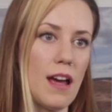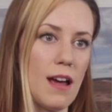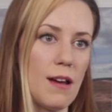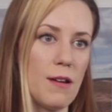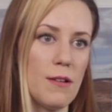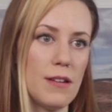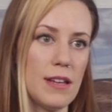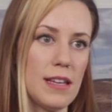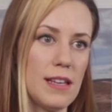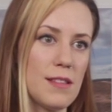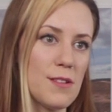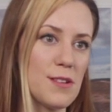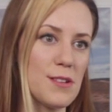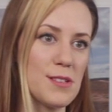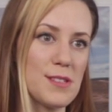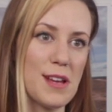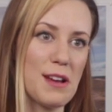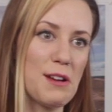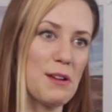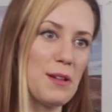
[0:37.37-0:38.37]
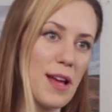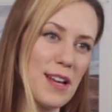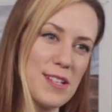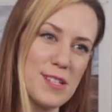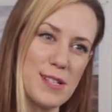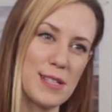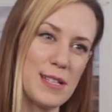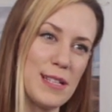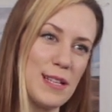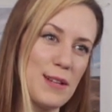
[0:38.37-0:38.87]
either
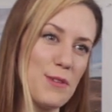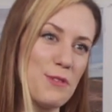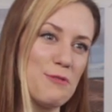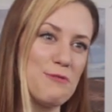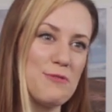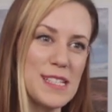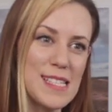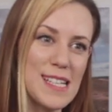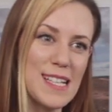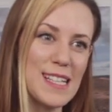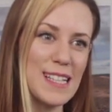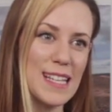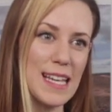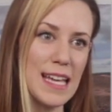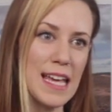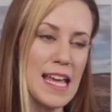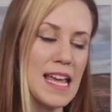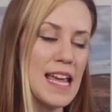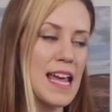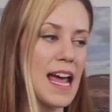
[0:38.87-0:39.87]
psychologically or physically,